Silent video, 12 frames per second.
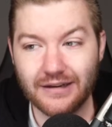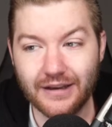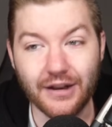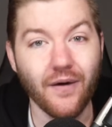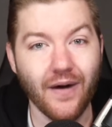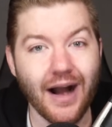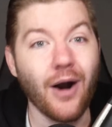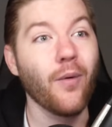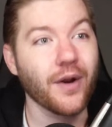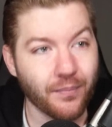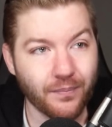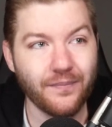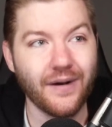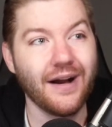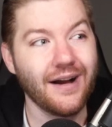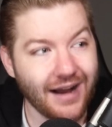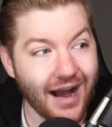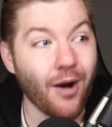You know, I want to
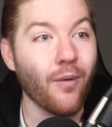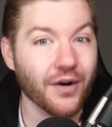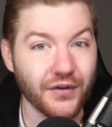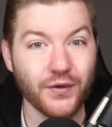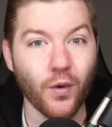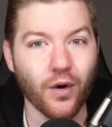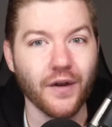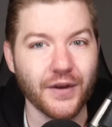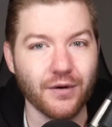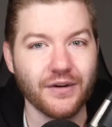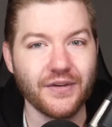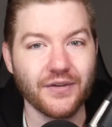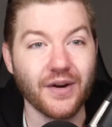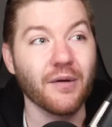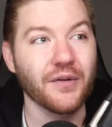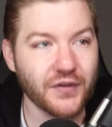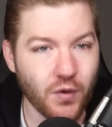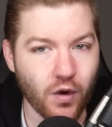I want to score on the Grizzlies, right? I
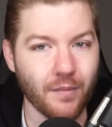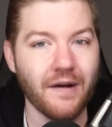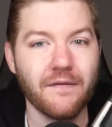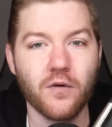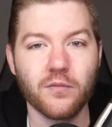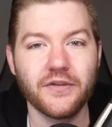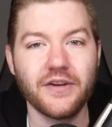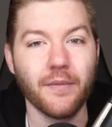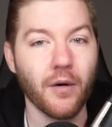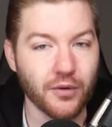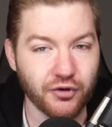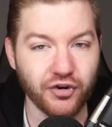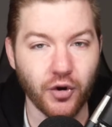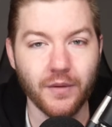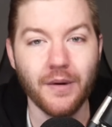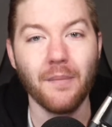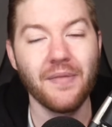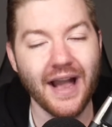want to score on my former team. I want to show
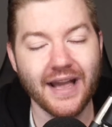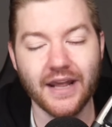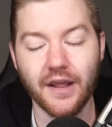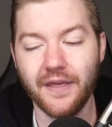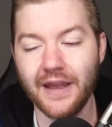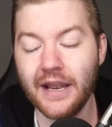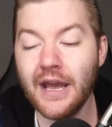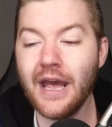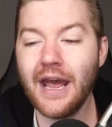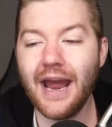them up, that kind of thing.